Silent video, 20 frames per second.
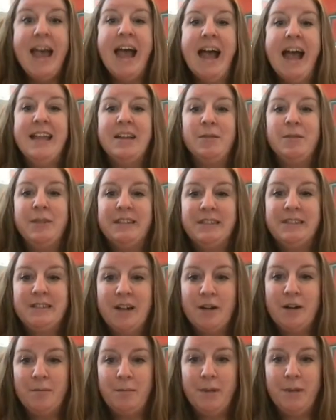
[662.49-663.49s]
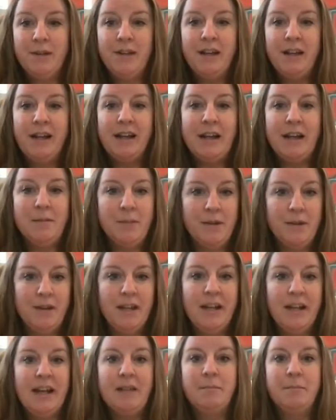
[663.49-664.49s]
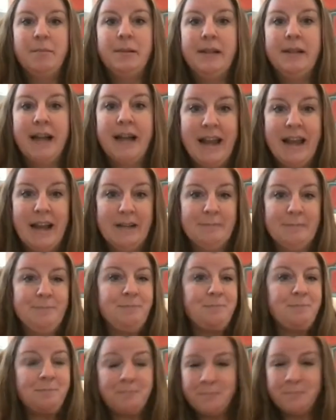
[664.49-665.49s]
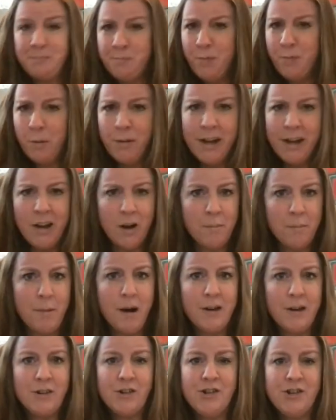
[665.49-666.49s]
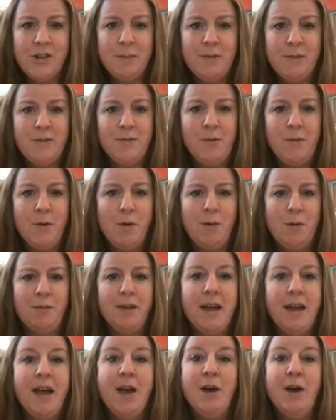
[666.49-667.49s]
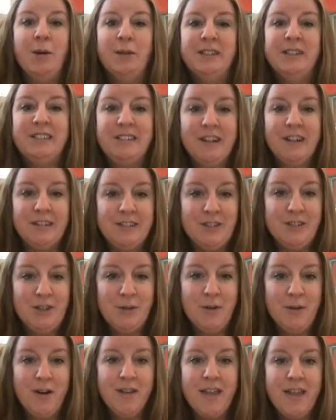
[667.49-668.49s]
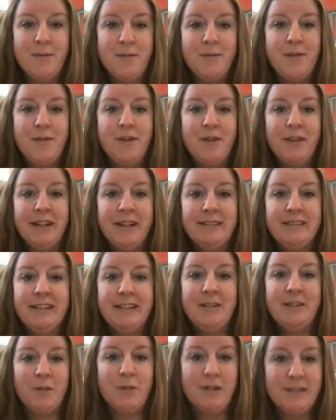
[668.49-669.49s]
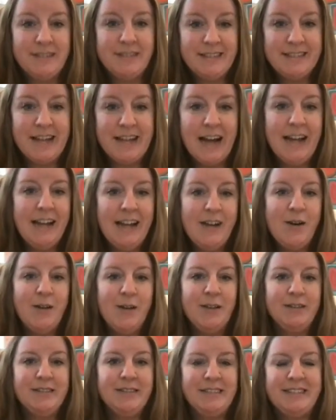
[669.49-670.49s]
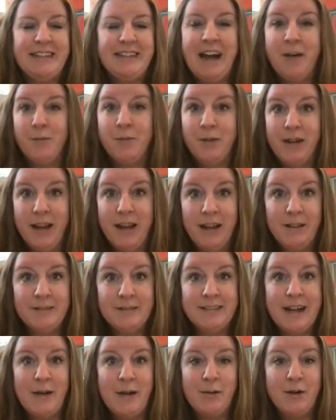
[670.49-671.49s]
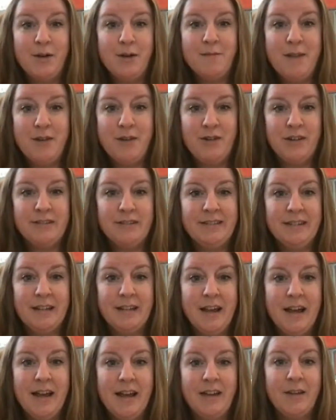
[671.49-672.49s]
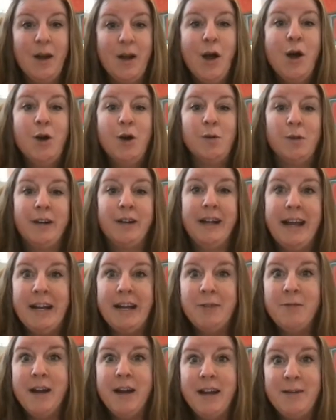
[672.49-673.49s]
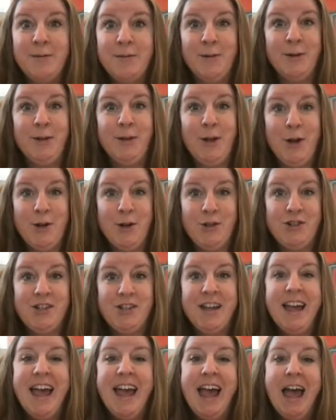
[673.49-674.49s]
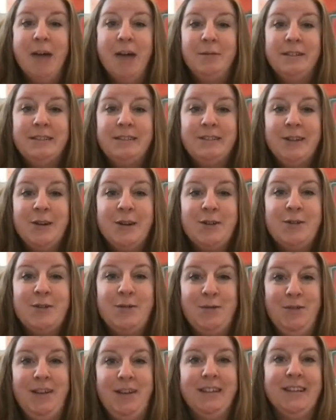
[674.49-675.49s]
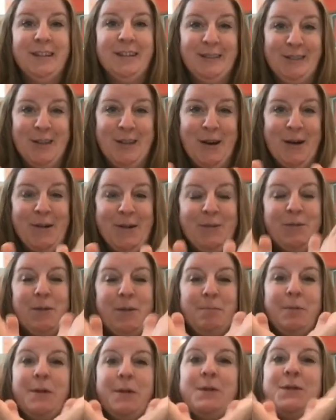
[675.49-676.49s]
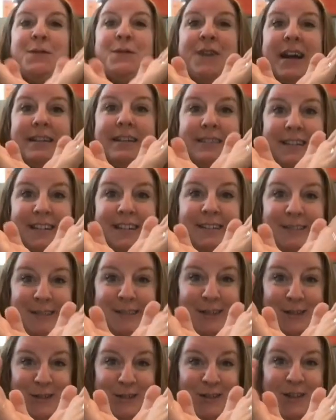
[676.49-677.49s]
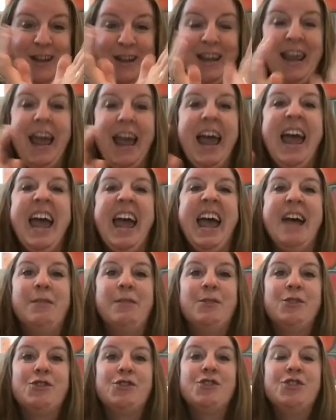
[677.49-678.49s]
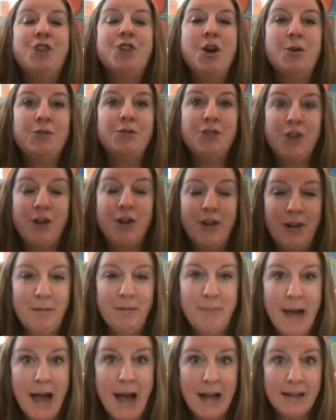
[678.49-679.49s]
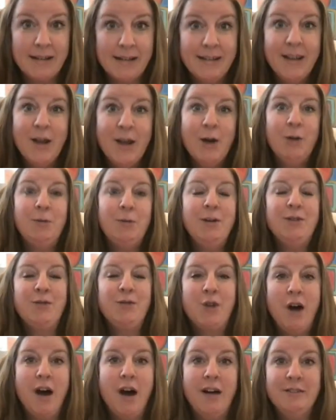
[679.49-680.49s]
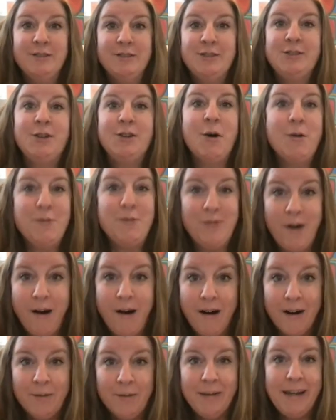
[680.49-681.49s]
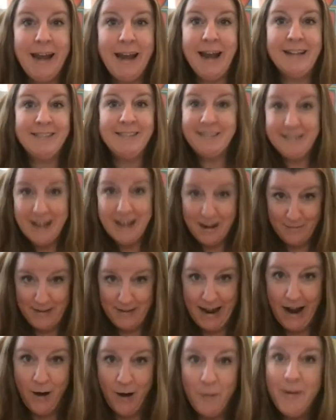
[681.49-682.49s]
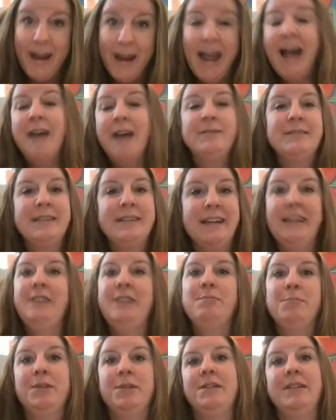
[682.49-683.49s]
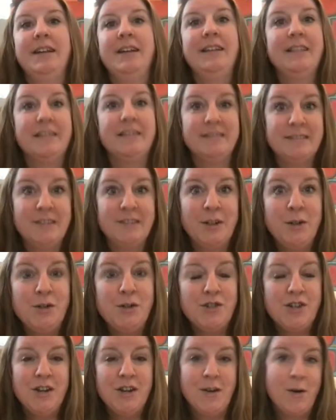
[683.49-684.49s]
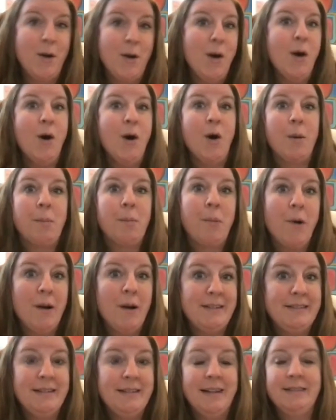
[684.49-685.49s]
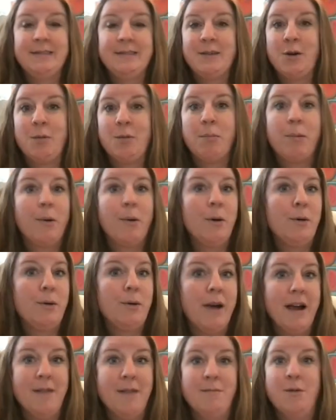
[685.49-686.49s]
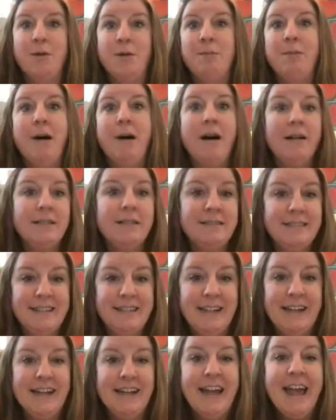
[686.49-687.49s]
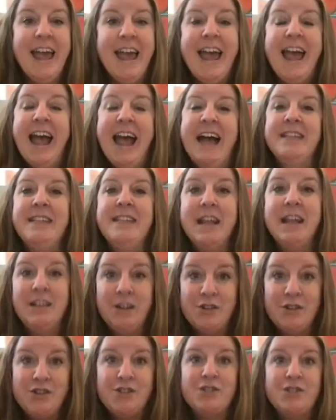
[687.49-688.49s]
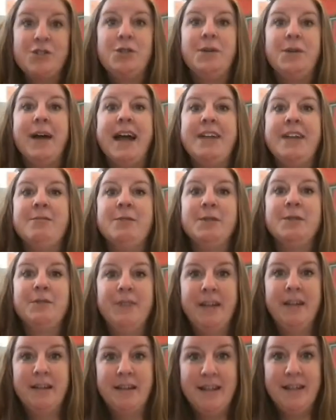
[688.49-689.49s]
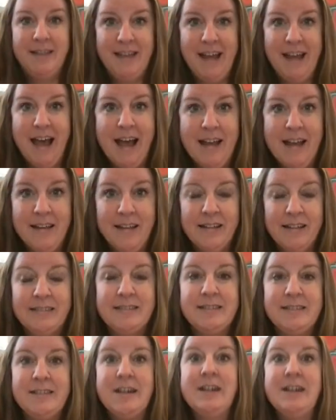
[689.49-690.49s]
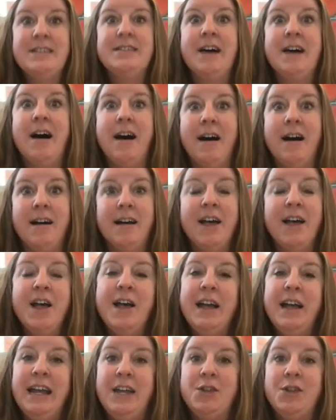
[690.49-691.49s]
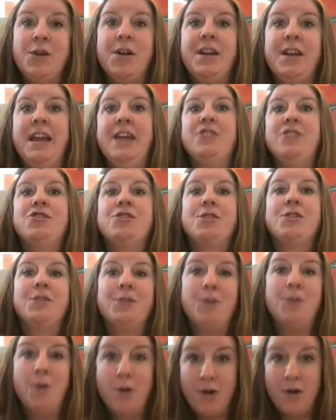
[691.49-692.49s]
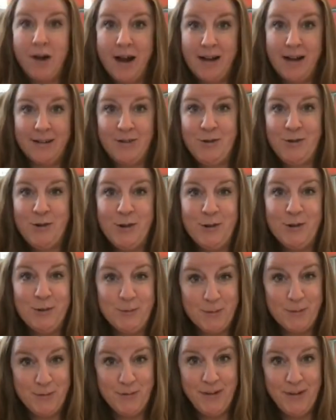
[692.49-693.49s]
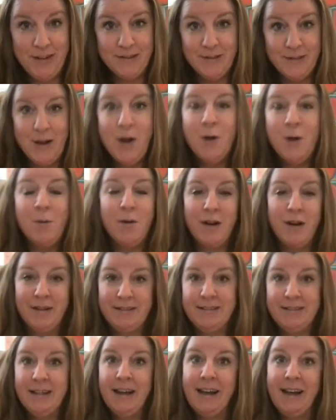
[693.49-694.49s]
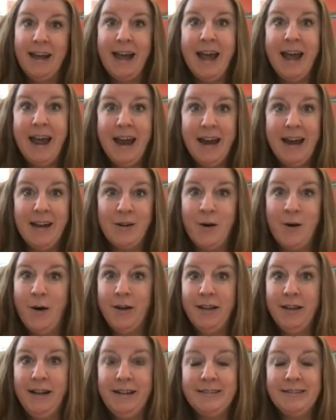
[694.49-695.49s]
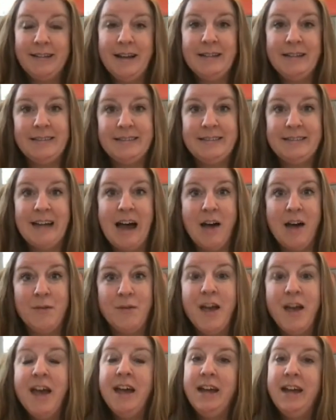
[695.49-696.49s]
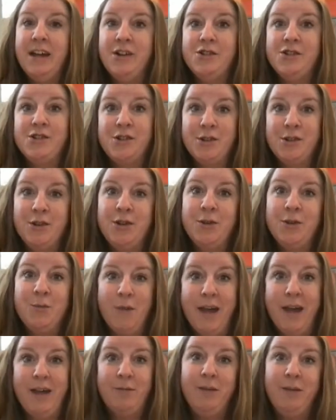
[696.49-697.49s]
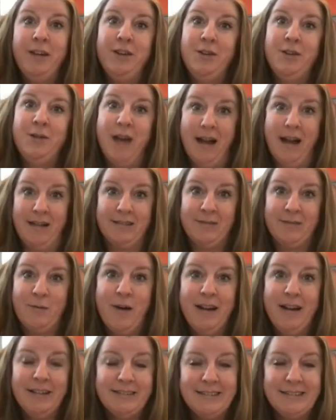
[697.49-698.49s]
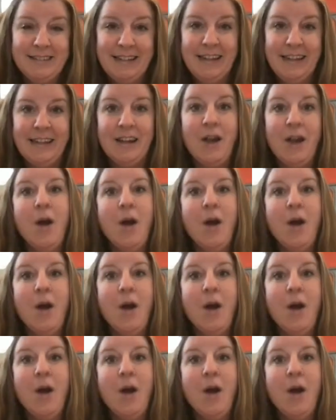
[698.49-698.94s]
And then we start building and planning. We get our partnerships formed. We start to do all that fundraising. We're assigning all those staff. We're getting those outcome metrics aligned. We're getting ready for launch. And we start to feel as though we're perfecting the solution and there's no turning back. We've gone so far. We can't stop now. We have to keep building this solution or process or program or policy. And then there's this grand reveal at the end, this ta-da, either an internal or external reveal where it's like, hey, colleagues, hey, staff, here's the new way we do X, Y, and Z.